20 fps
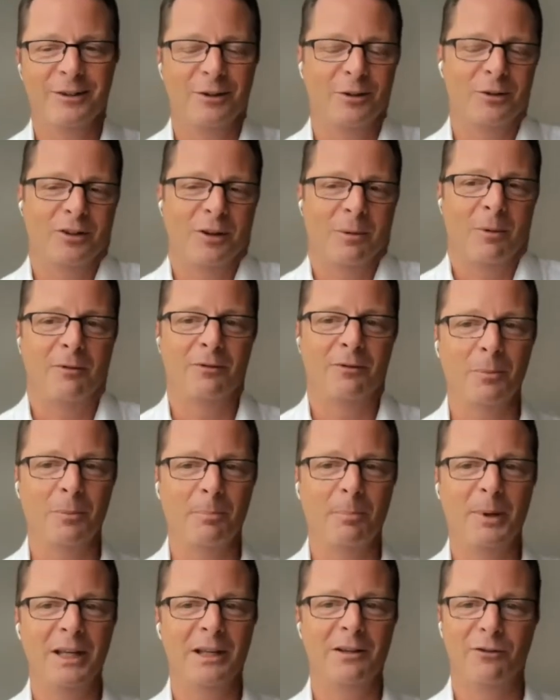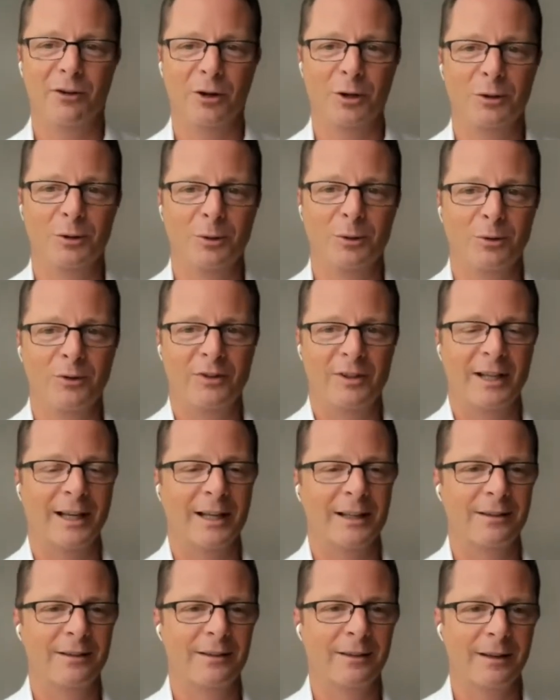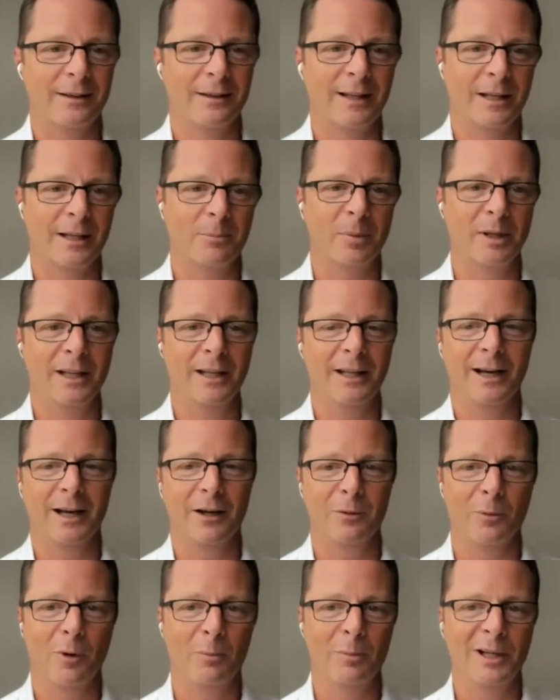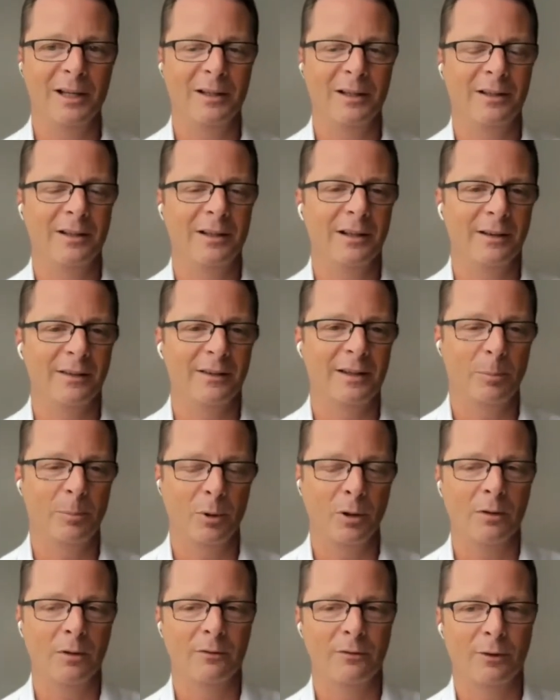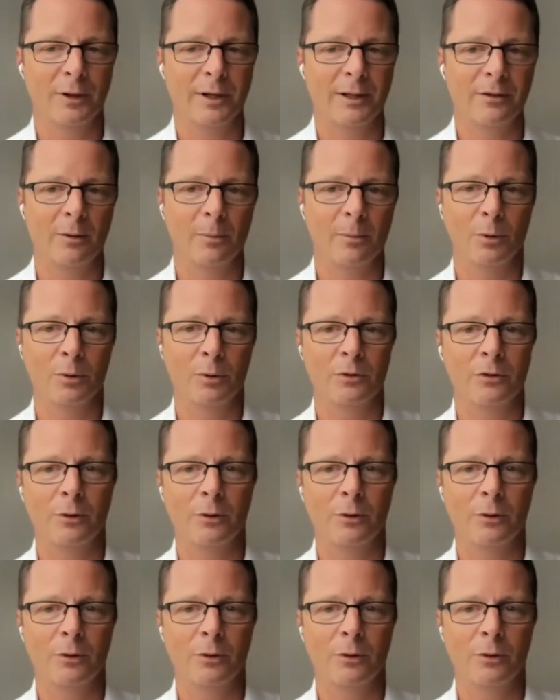some of the big venues that BAI Mobility has deployed, for example.